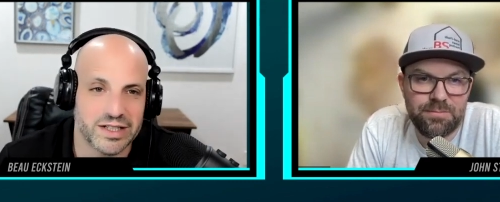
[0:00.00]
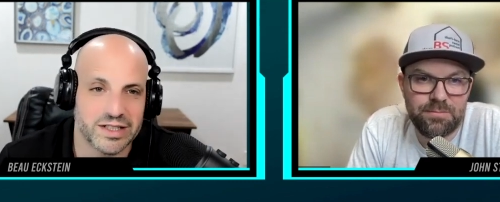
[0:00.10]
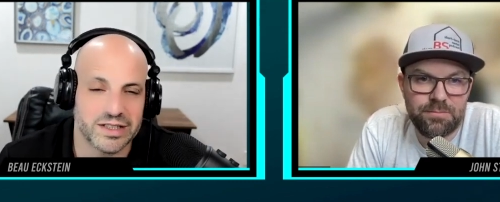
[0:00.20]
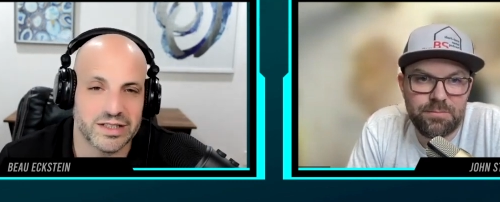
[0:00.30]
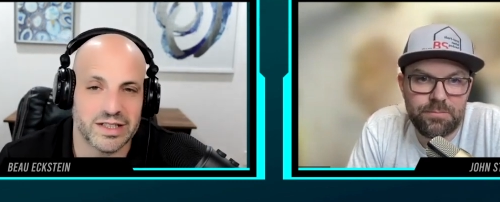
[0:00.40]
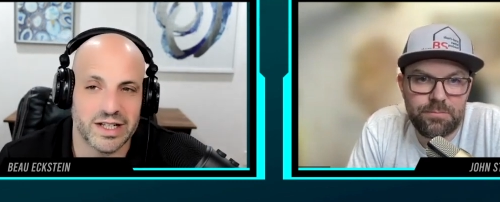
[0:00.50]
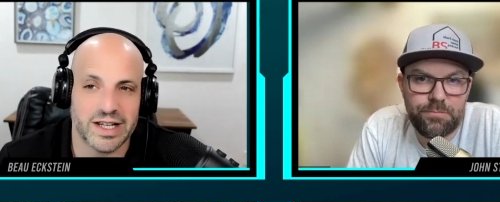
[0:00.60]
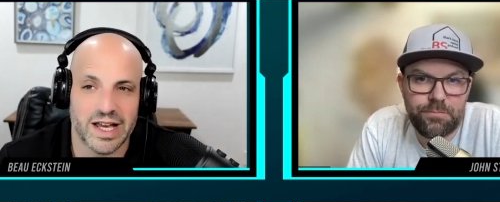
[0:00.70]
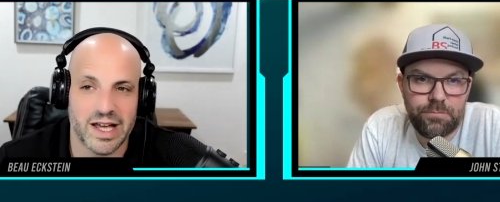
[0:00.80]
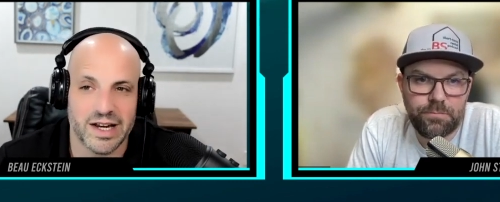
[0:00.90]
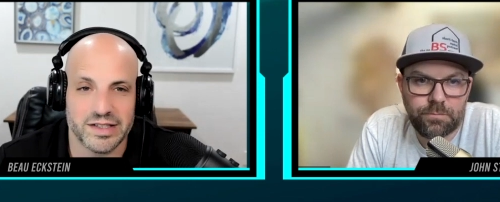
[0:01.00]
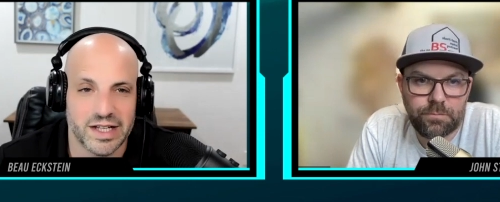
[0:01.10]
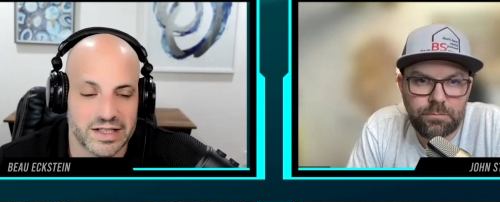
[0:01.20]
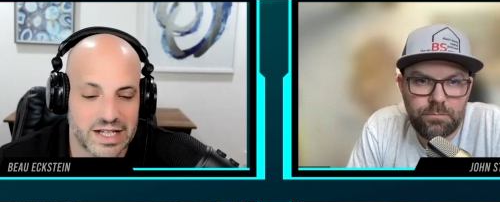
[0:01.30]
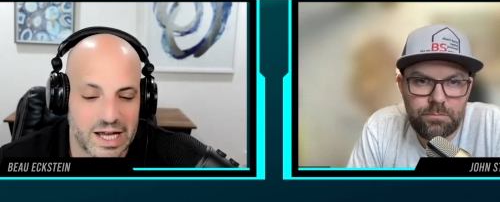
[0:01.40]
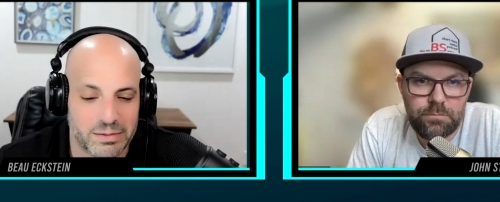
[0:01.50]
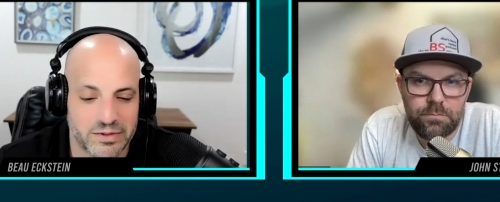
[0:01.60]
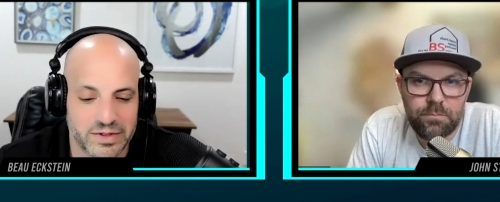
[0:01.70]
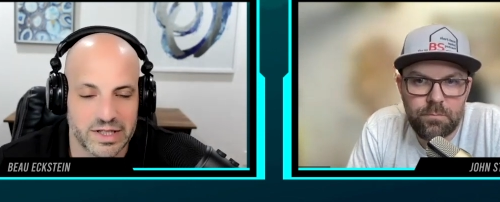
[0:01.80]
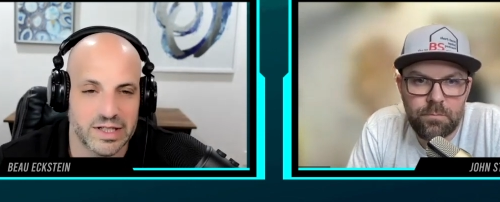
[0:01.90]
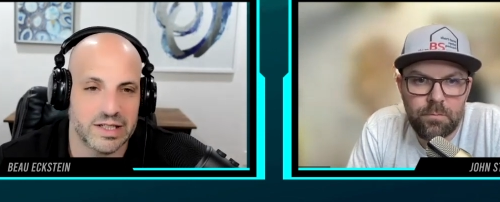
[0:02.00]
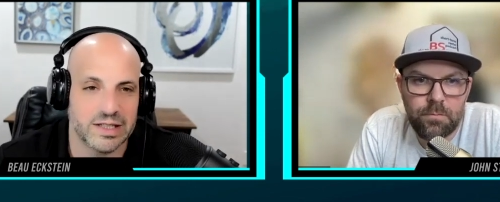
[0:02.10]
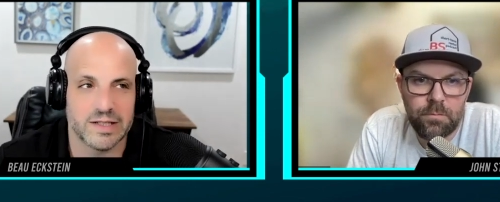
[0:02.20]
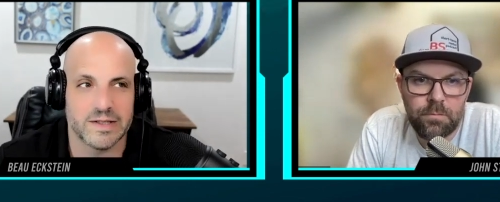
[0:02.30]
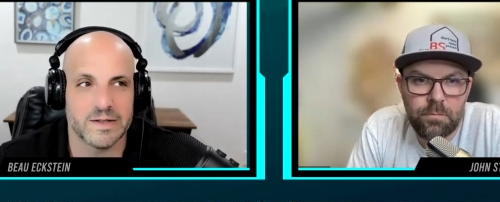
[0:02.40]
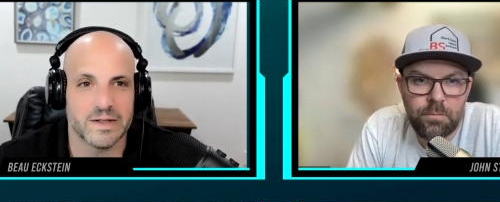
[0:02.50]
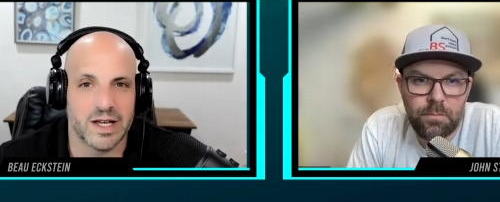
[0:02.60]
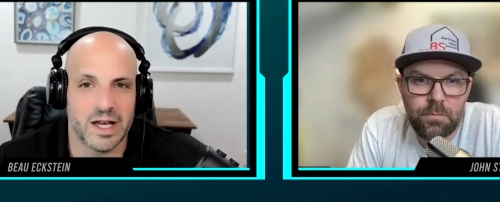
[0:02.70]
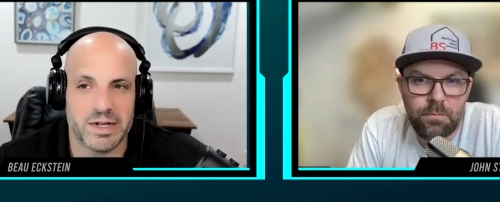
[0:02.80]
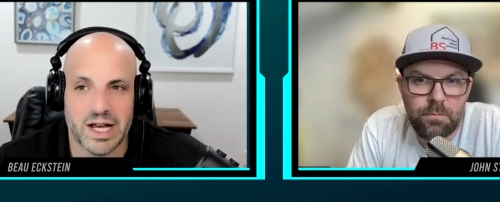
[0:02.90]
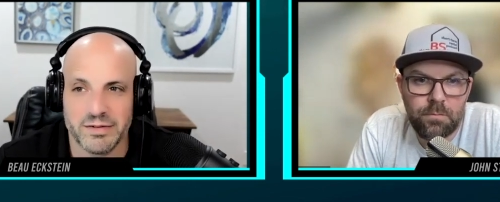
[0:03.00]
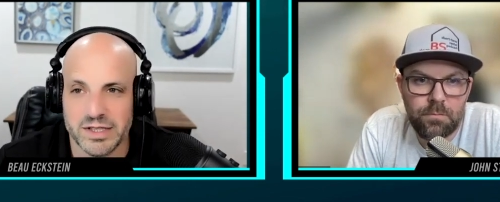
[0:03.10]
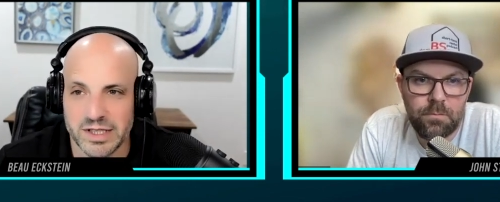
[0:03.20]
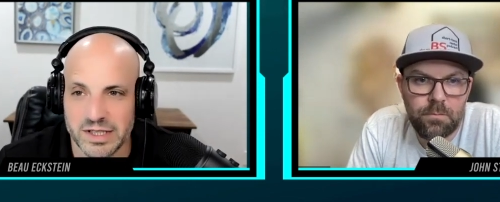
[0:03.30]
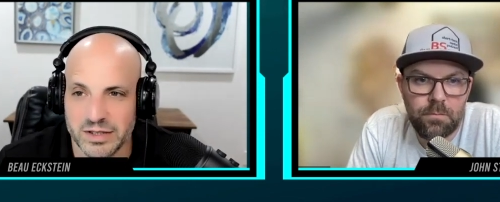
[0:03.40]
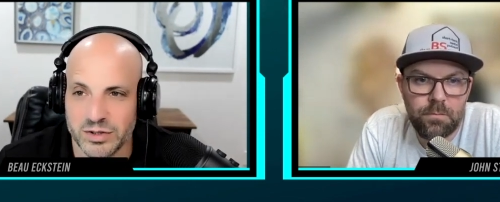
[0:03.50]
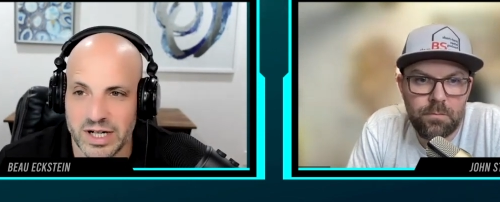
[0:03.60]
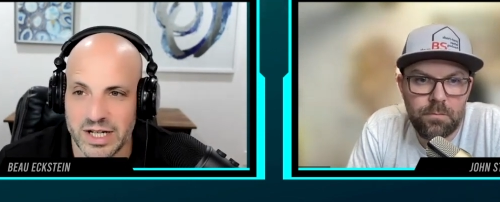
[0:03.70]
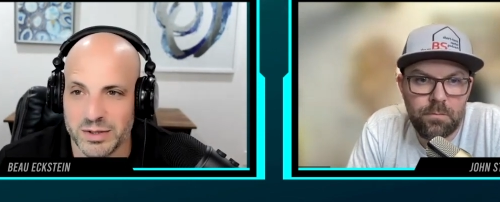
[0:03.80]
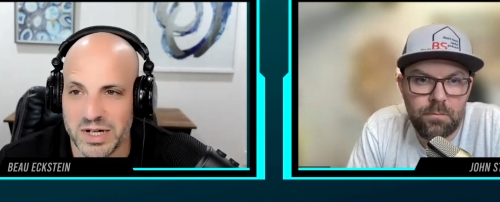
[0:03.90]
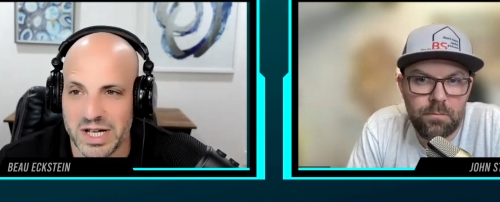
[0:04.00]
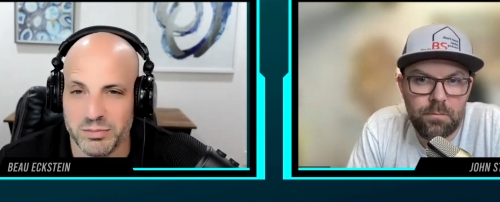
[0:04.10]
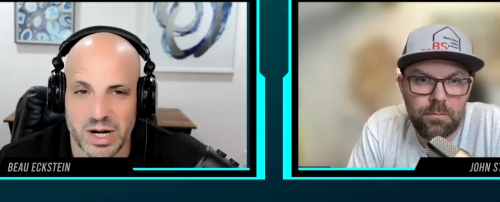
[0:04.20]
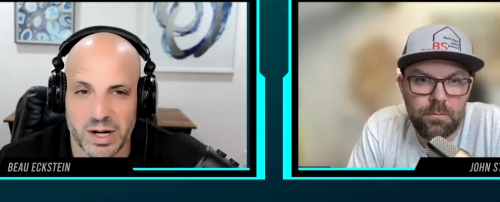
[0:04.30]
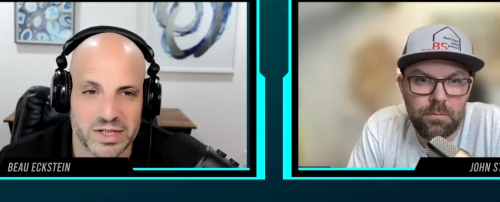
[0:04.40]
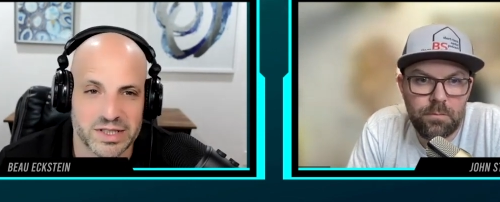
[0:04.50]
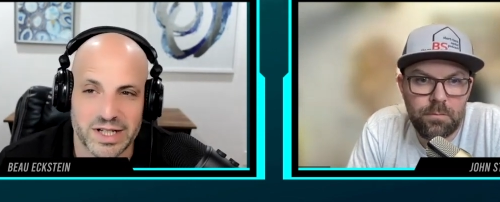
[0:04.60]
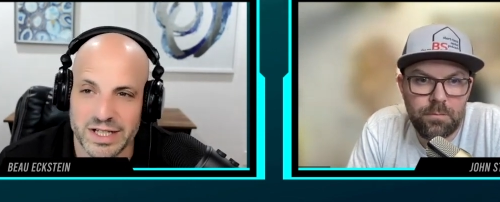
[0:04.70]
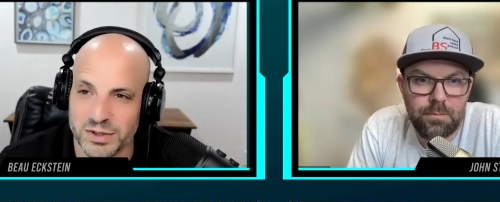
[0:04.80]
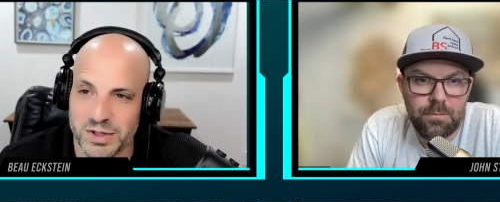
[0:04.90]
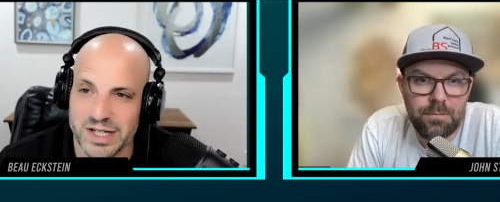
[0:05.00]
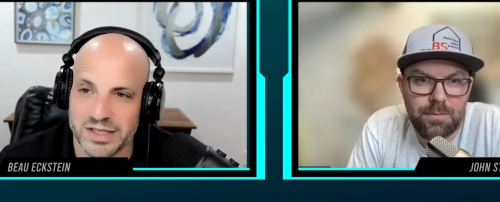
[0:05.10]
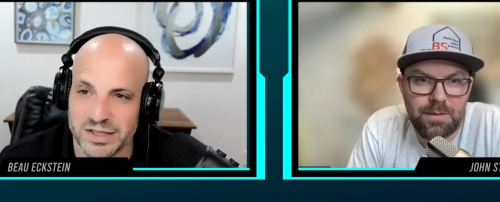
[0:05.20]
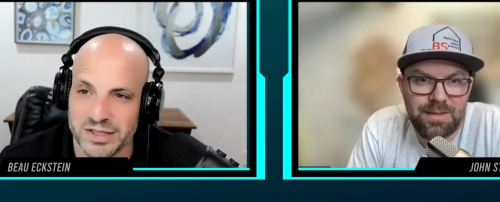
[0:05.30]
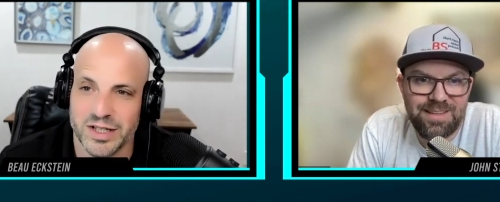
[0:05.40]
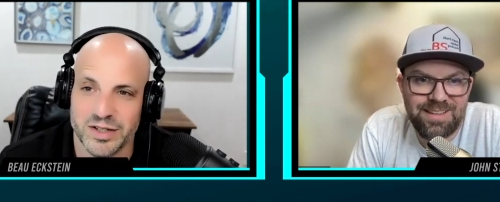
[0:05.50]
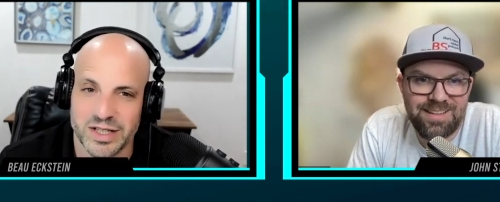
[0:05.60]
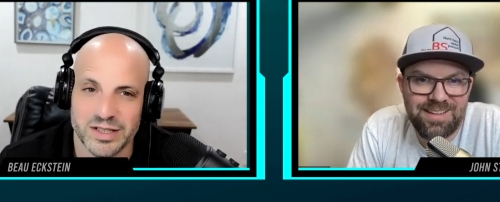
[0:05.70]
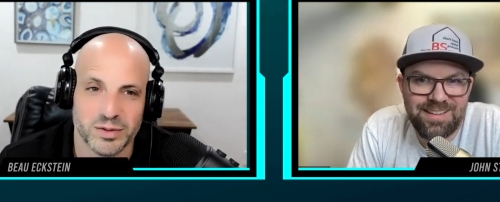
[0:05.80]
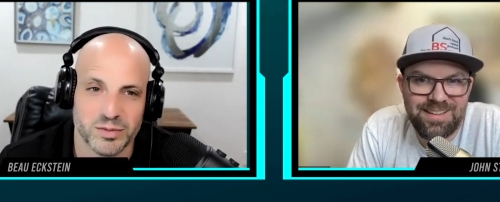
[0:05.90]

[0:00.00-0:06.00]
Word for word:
Speaker 1: It's just like how do you stay on top of it and I mean, obviously, try not to buy properties in HOAs because you know that you're